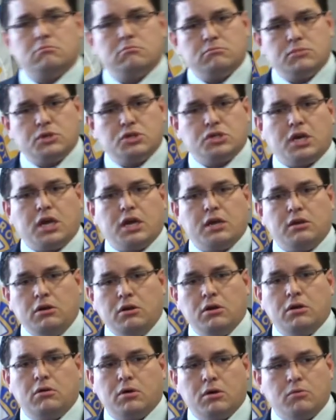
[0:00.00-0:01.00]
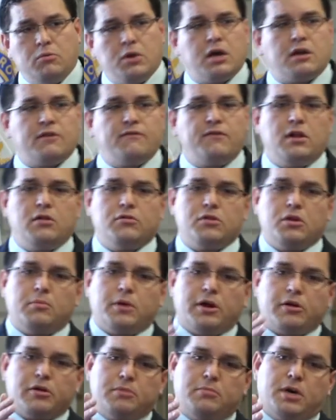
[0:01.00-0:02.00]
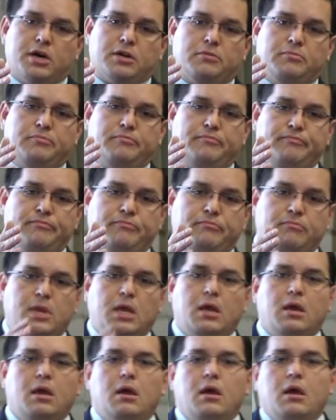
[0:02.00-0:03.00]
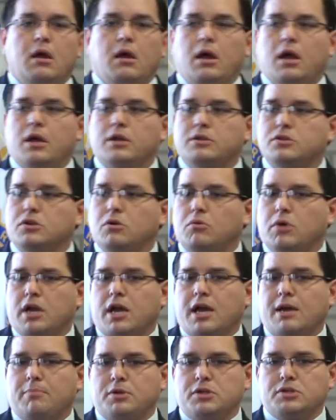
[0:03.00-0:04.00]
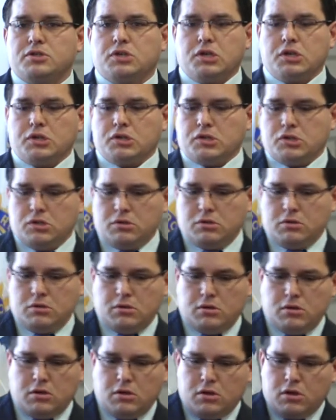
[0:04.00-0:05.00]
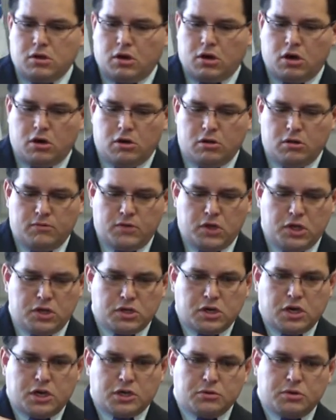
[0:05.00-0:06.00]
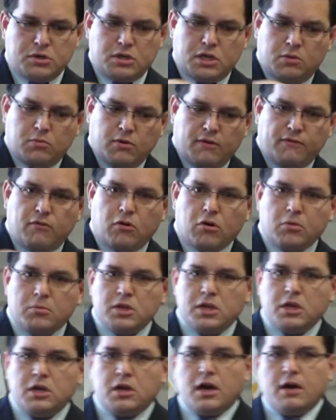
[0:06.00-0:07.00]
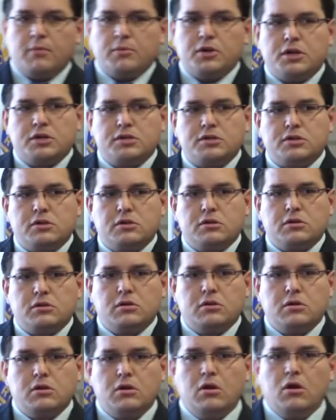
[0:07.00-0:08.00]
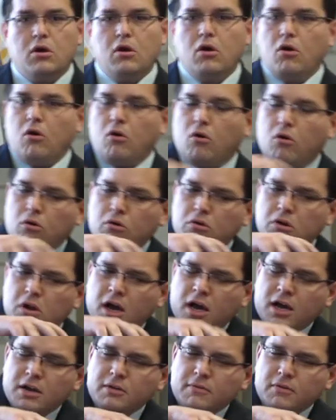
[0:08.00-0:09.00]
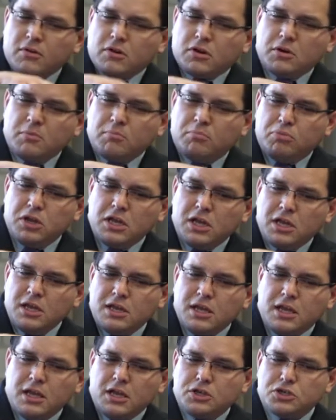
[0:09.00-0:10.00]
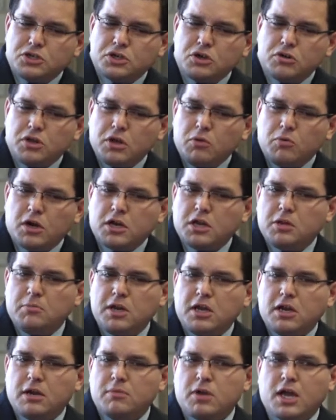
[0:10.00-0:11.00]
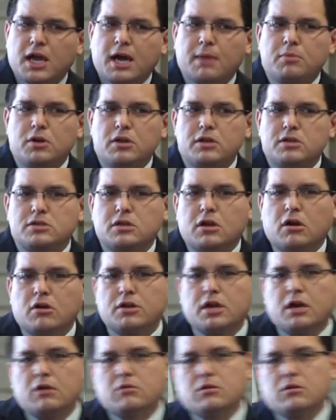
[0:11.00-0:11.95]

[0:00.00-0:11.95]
decide, you know what, we got to follow the American model. And so what happens is all of these countries that were formerly communist or not completely sure they wanted to become capitalists are now